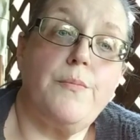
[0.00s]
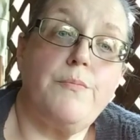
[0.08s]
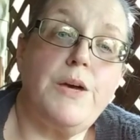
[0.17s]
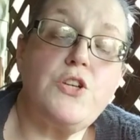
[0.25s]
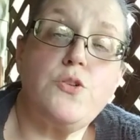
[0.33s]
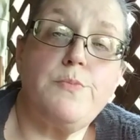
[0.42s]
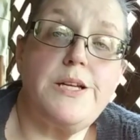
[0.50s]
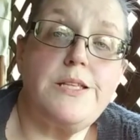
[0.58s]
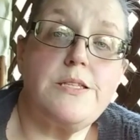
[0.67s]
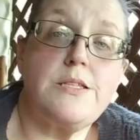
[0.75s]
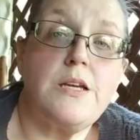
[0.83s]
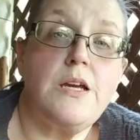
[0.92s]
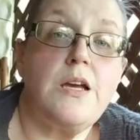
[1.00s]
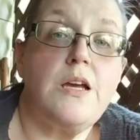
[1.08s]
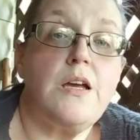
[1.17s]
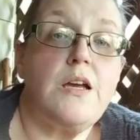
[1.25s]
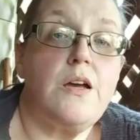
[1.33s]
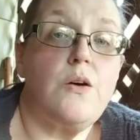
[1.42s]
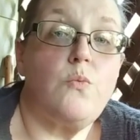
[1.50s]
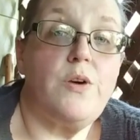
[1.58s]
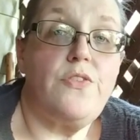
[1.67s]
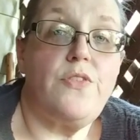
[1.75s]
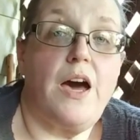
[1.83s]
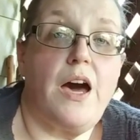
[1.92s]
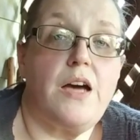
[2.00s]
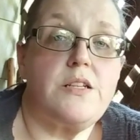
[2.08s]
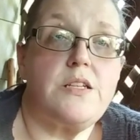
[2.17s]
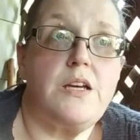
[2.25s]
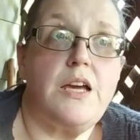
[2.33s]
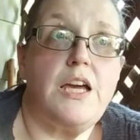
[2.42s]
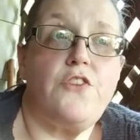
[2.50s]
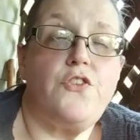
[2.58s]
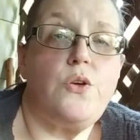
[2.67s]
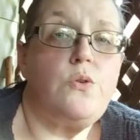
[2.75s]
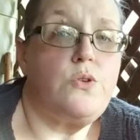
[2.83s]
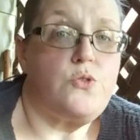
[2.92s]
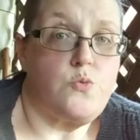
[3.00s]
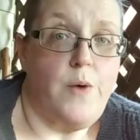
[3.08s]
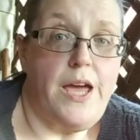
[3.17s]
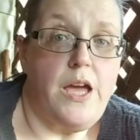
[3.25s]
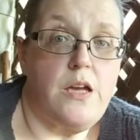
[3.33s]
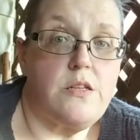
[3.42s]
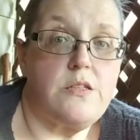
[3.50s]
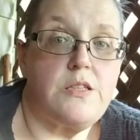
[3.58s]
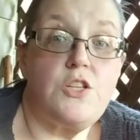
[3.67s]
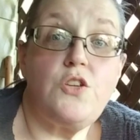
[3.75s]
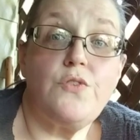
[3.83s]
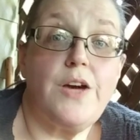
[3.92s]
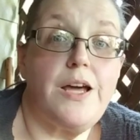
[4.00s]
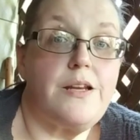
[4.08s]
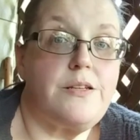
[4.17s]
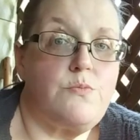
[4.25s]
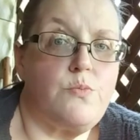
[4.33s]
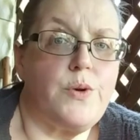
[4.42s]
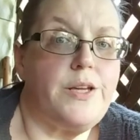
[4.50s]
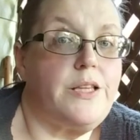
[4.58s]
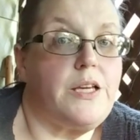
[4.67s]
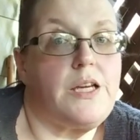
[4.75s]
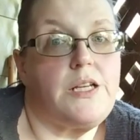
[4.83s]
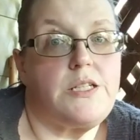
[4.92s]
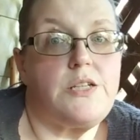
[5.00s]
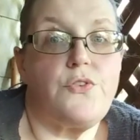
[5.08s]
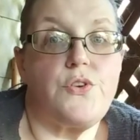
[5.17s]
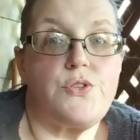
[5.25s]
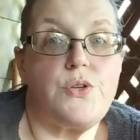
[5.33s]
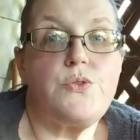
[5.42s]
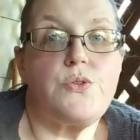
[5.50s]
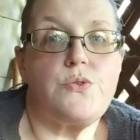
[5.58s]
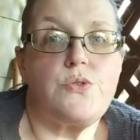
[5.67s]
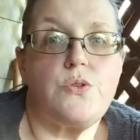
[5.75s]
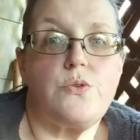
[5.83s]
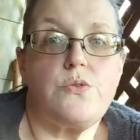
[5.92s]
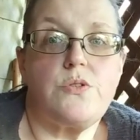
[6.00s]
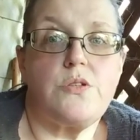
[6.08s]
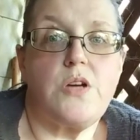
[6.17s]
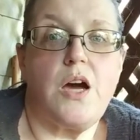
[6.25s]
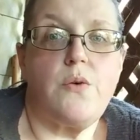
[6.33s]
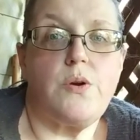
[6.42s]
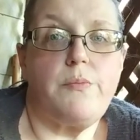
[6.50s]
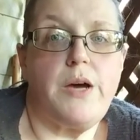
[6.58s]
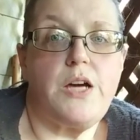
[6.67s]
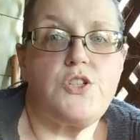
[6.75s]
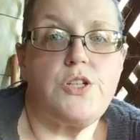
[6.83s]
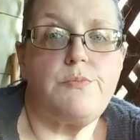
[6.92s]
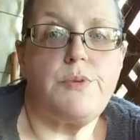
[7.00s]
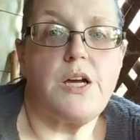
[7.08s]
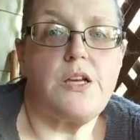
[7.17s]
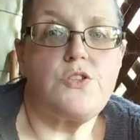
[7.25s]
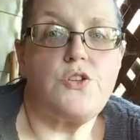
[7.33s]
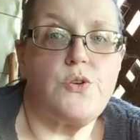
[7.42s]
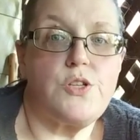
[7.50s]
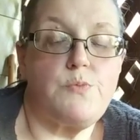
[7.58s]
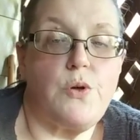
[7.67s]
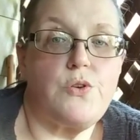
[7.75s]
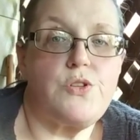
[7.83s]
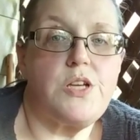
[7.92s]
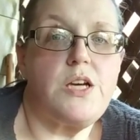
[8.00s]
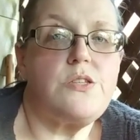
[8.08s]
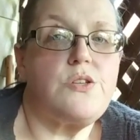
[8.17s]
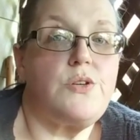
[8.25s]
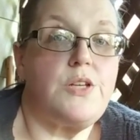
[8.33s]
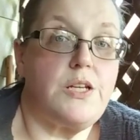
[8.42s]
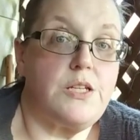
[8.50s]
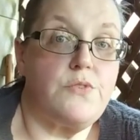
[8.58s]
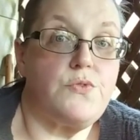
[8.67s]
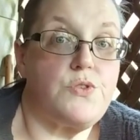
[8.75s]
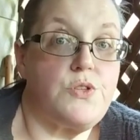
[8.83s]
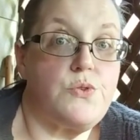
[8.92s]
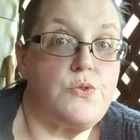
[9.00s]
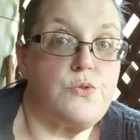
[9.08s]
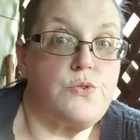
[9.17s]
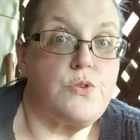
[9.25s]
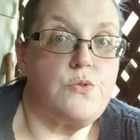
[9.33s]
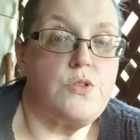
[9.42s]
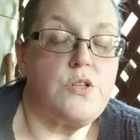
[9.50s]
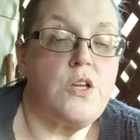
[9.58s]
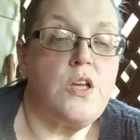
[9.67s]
measurements with that, if you lose weight, then you've got to really get a different Zozo suit, I would imagine, because you're a smaller size, so you need a different Zozo suit.